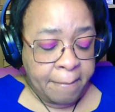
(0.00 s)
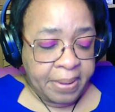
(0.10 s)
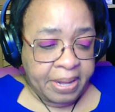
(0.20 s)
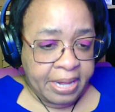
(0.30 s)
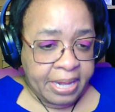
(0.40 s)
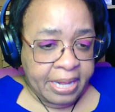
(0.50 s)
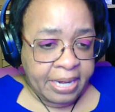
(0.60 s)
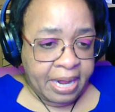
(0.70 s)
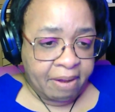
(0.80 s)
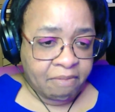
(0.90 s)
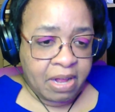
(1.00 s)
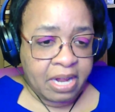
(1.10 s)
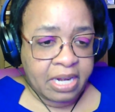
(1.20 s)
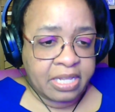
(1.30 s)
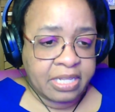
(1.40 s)
But
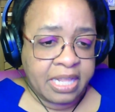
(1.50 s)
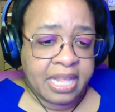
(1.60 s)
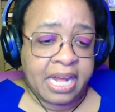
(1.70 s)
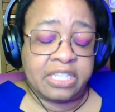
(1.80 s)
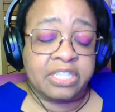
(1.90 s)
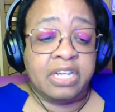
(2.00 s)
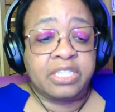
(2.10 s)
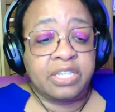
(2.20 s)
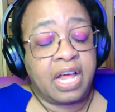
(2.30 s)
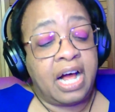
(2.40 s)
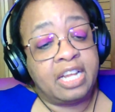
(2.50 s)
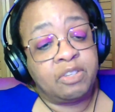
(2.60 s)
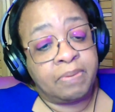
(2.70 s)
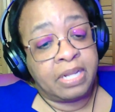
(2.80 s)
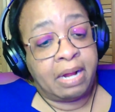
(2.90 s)
ironically, that is also the
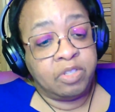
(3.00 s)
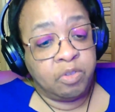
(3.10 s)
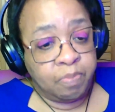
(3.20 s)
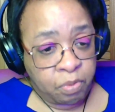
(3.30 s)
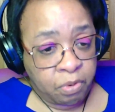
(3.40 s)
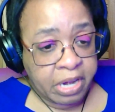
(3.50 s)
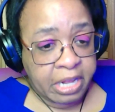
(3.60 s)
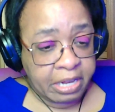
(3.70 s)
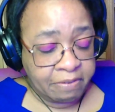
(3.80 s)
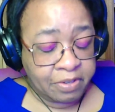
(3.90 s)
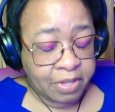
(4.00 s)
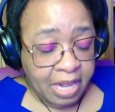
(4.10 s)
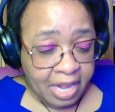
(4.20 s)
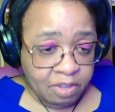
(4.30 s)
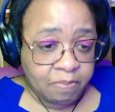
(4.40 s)
hospital I was born in. So the
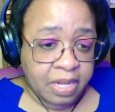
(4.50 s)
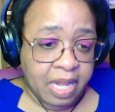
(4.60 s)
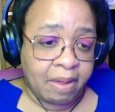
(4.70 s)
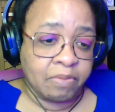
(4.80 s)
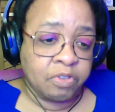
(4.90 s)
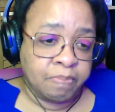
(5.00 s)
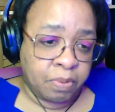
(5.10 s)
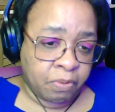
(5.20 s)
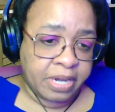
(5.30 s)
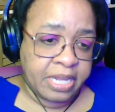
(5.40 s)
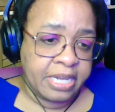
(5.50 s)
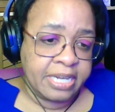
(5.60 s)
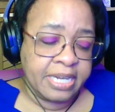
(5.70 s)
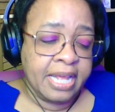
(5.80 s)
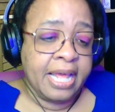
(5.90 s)
hospital I was born
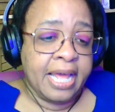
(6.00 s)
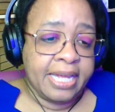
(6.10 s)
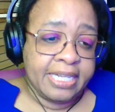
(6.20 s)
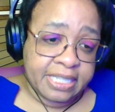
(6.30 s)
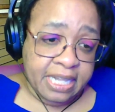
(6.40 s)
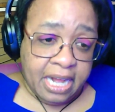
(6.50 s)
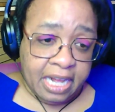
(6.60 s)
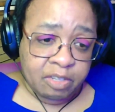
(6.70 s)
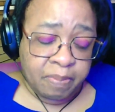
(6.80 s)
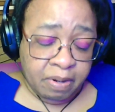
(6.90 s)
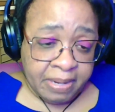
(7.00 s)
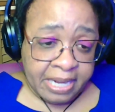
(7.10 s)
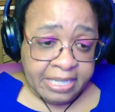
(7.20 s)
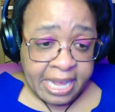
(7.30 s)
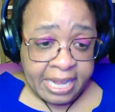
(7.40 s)
in is the hospital
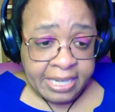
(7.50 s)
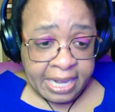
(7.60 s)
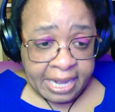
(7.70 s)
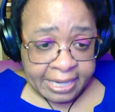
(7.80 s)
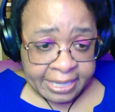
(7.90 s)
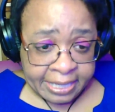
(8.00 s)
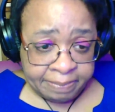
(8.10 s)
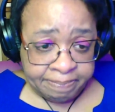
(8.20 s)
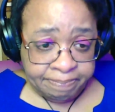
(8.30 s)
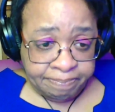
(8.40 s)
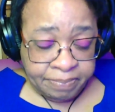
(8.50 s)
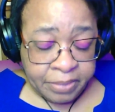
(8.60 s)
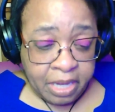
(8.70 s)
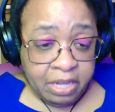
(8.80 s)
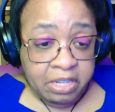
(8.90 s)
my dad died in.
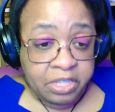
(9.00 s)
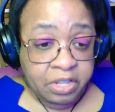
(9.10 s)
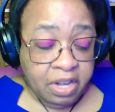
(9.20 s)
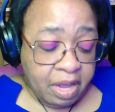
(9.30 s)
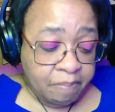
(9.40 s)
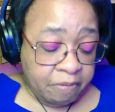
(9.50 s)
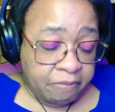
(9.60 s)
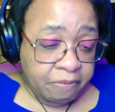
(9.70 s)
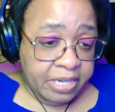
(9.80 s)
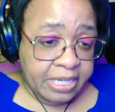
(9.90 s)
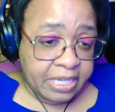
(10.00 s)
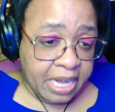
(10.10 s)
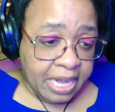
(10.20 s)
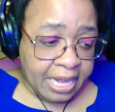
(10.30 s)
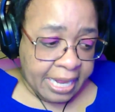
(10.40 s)
So the night before he
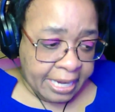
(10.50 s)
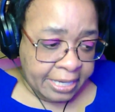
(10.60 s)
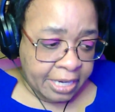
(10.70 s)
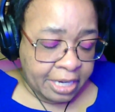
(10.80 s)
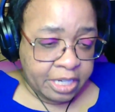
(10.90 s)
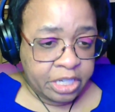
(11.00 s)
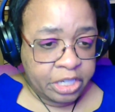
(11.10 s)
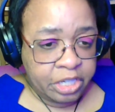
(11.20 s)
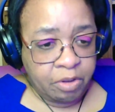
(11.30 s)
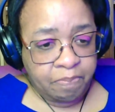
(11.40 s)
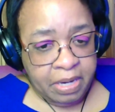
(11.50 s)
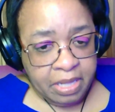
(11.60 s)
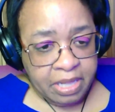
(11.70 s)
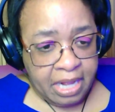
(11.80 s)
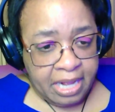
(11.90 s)
died, she had been
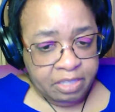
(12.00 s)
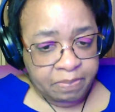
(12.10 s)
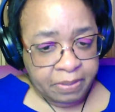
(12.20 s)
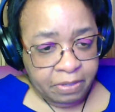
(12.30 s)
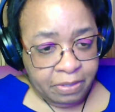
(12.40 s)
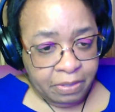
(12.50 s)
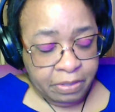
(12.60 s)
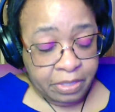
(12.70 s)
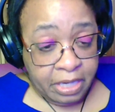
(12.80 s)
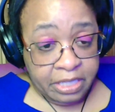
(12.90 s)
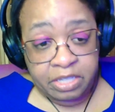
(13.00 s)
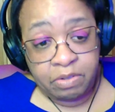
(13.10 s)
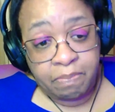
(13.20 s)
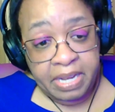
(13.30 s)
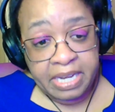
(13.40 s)
at the hospital
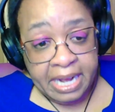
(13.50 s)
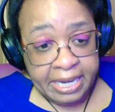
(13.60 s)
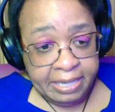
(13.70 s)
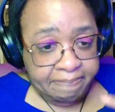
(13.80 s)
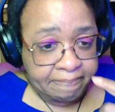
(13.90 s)
until midnight,